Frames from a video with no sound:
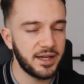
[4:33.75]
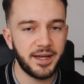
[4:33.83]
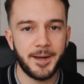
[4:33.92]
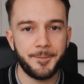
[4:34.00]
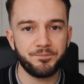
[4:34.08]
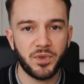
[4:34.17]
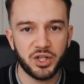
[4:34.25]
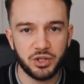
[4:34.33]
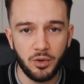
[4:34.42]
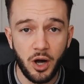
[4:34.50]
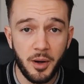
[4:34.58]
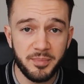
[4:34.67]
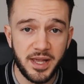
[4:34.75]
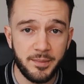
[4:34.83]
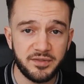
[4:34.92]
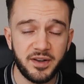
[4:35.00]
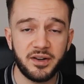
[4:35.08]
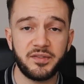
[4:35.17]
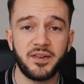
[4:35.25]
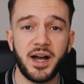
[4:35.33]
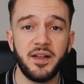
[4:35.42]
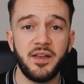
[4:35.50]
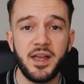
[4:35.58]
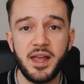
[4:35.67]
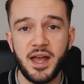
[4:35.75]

So our BM is verified.